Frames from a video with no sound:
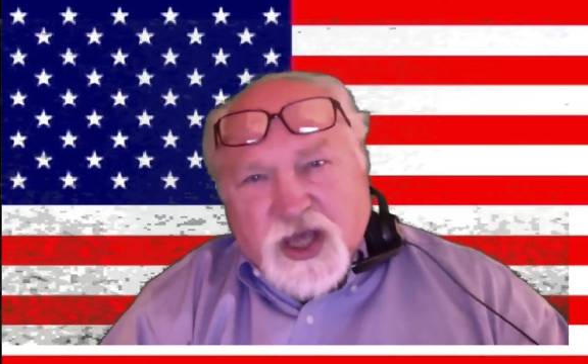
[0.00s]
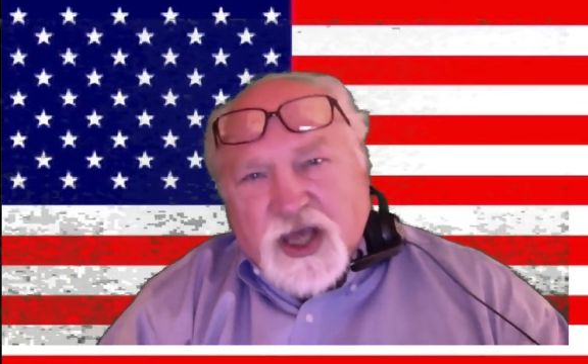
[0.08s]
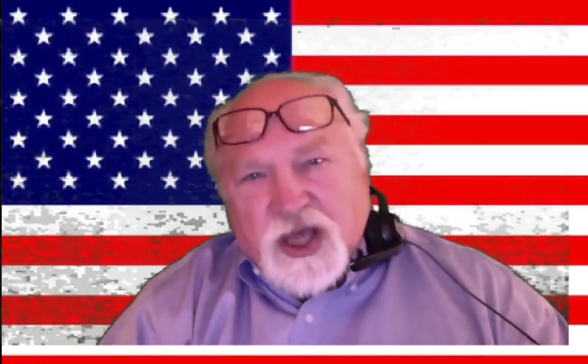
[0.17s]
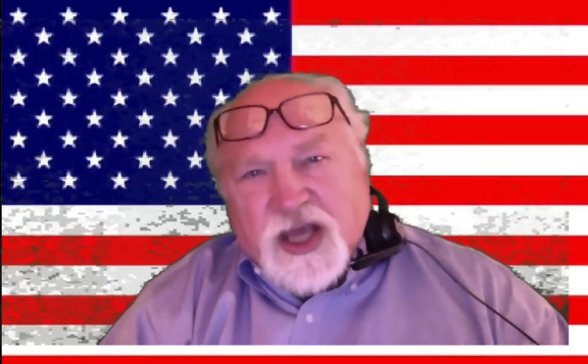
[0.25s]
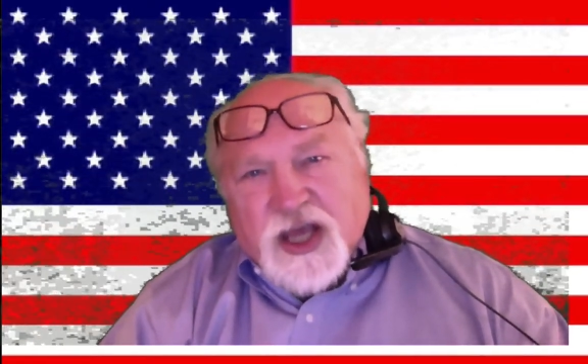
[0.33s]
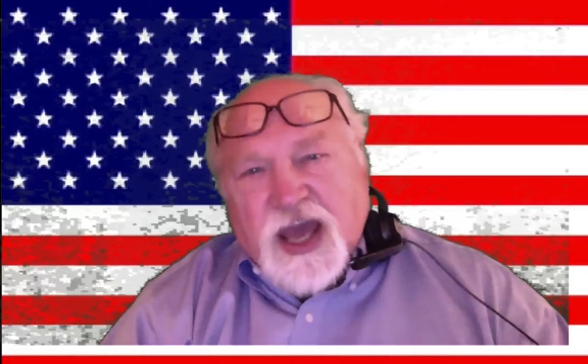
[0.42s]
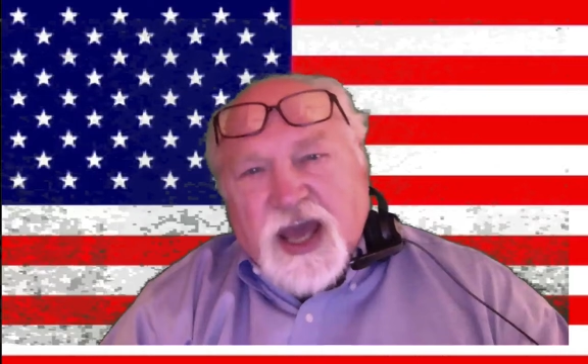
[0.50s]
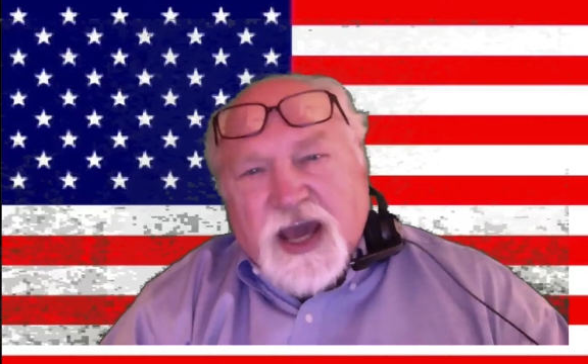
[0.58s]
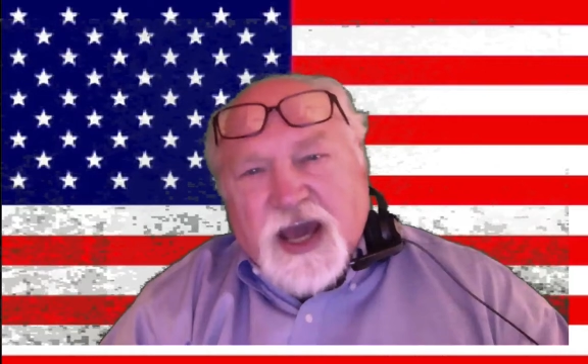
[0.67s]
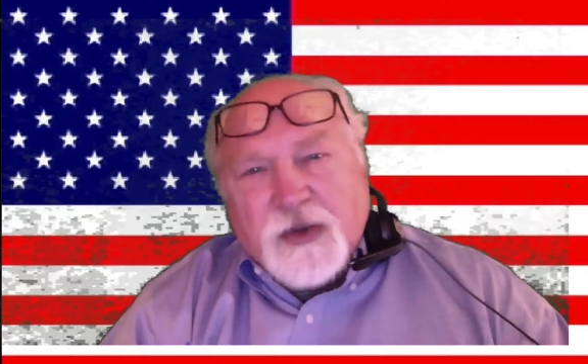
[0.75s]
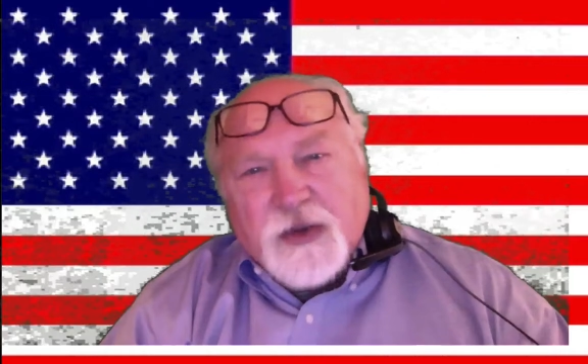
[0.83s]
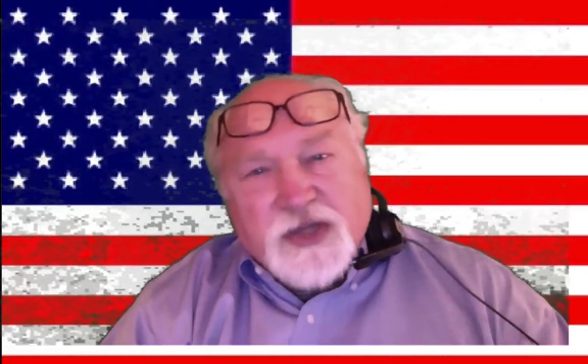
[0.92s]
and
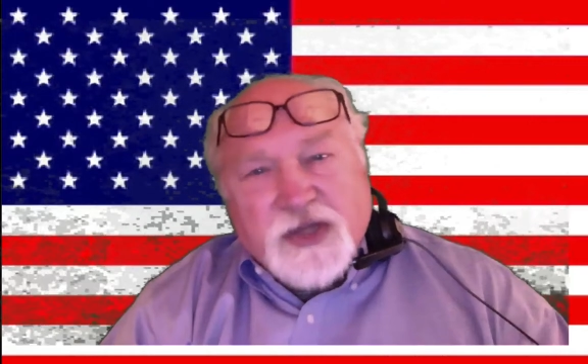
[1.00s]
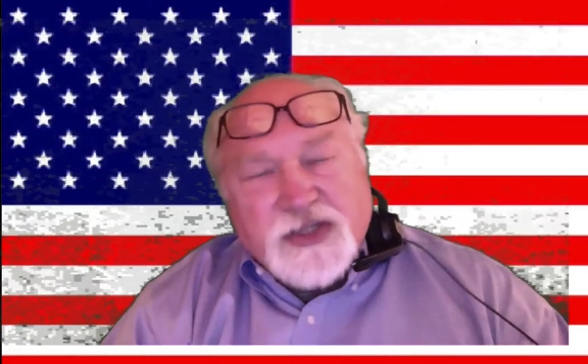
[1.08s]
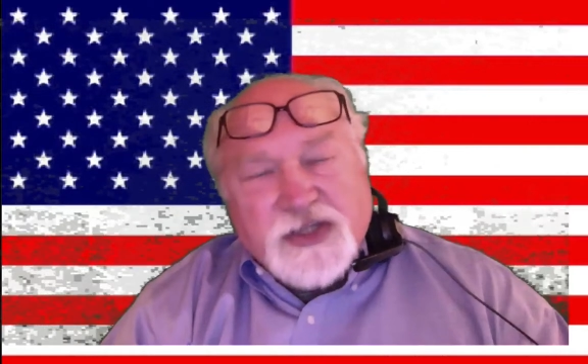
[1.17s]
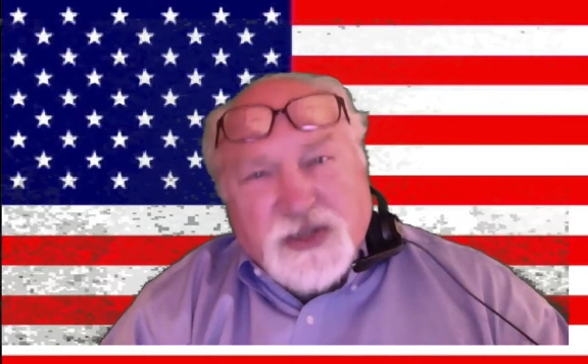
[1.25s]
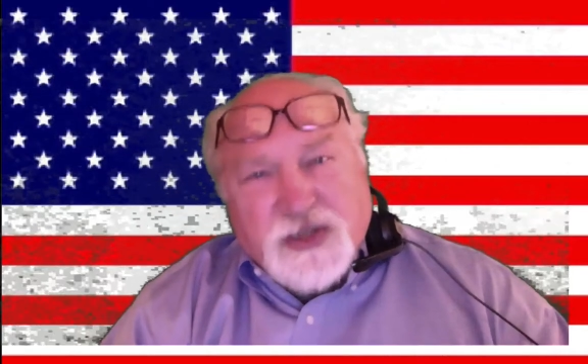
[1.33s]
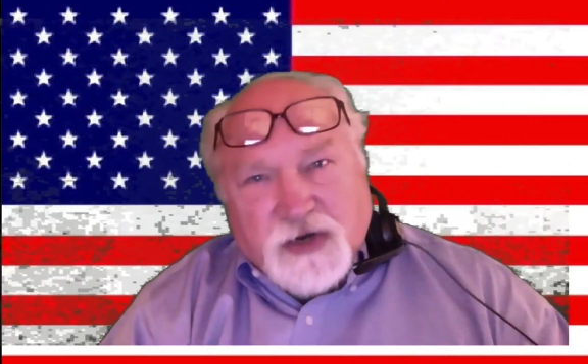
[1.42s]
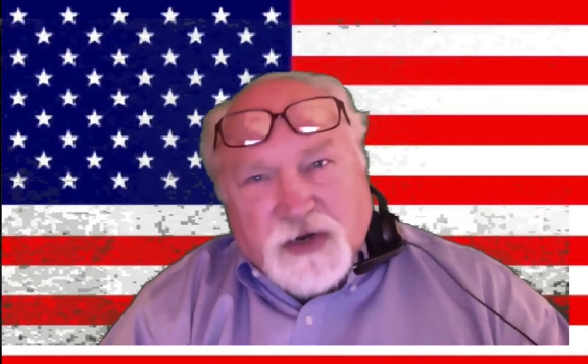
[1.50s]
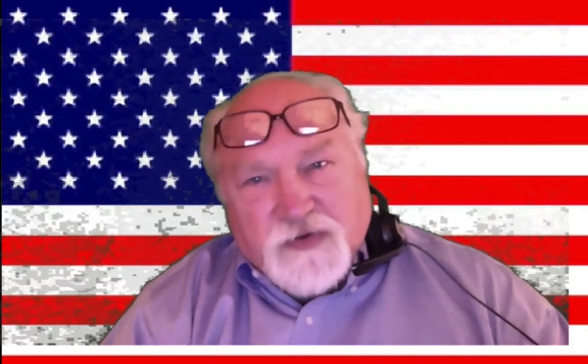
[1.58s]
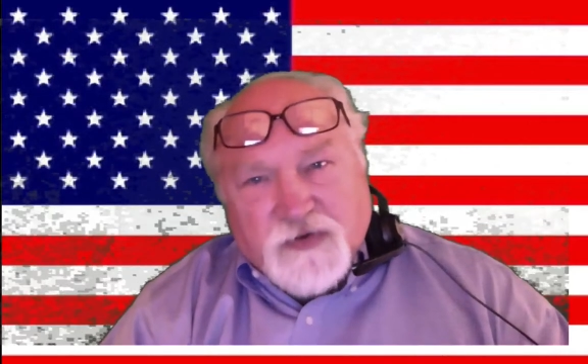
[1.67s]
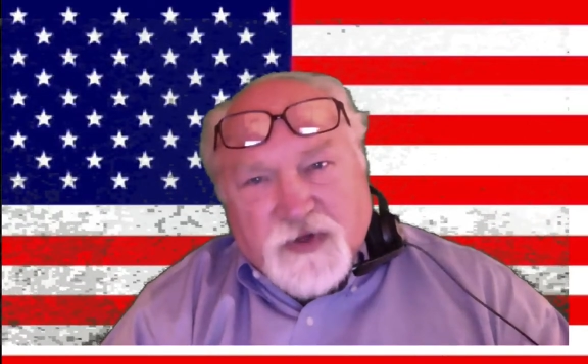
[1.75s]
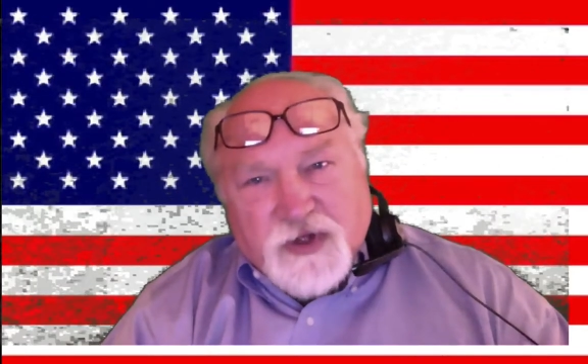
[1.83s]
AI will not serve,